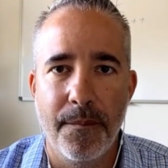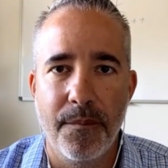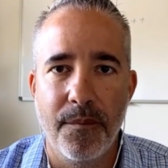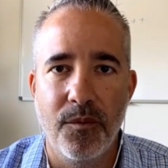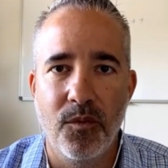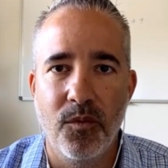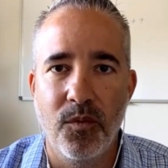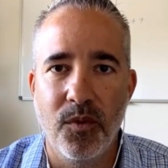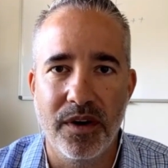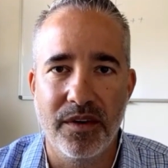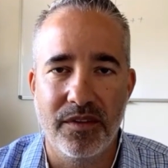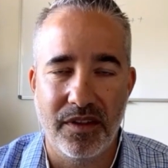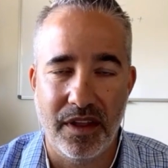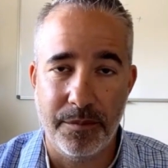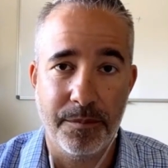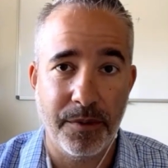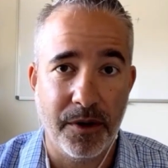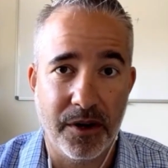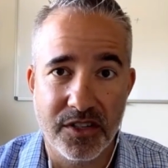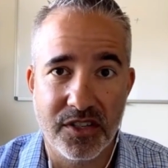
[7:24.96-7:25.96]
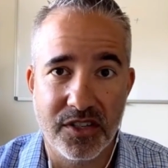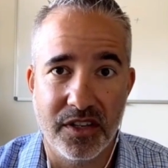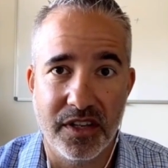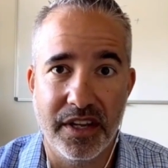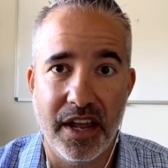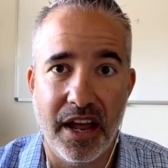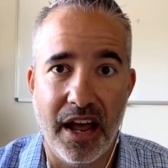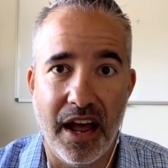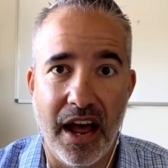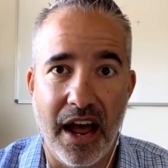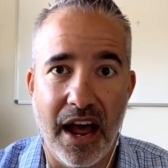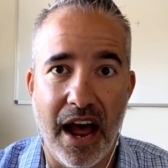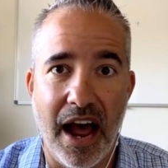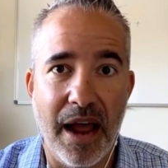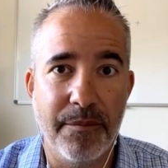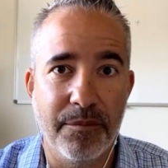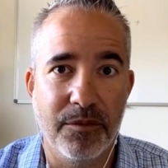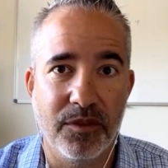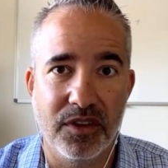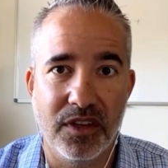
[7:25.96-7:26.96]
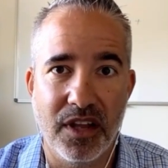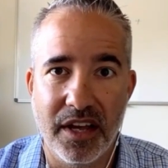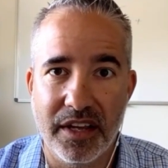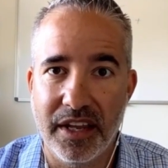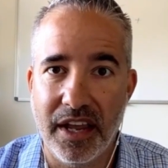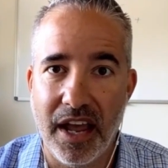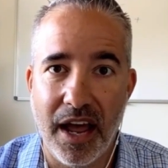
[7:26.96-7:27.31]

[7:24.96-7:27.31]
we're like, personally, I'm lucky.